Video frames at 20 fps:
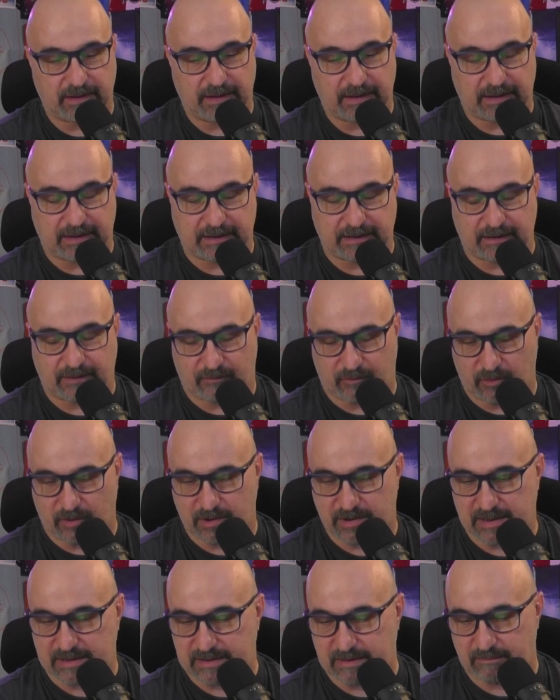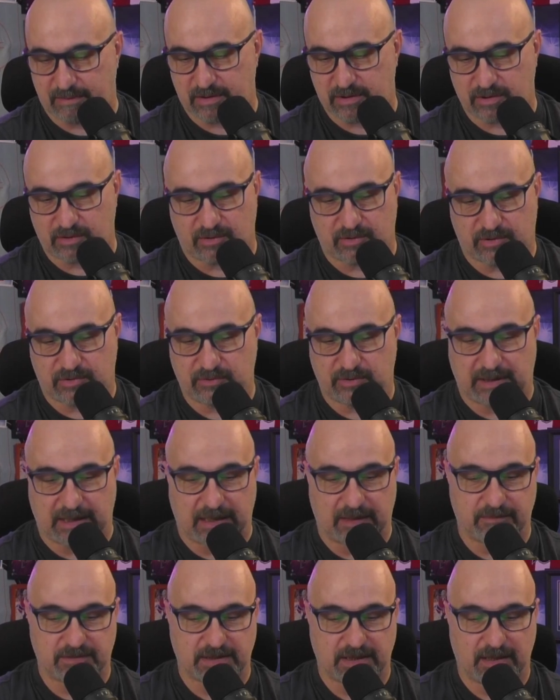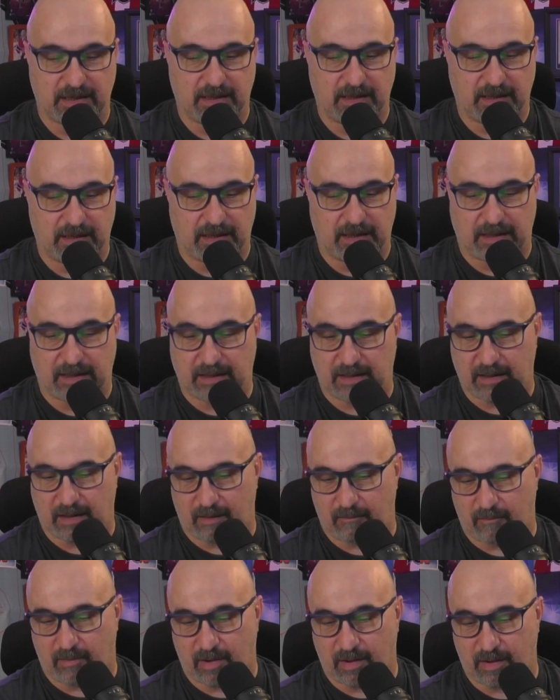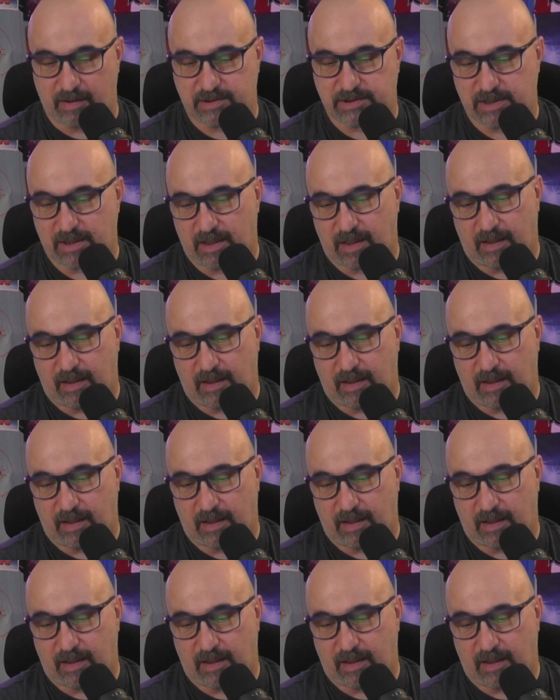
and then, of course, as I mentioned, those 2 games in March.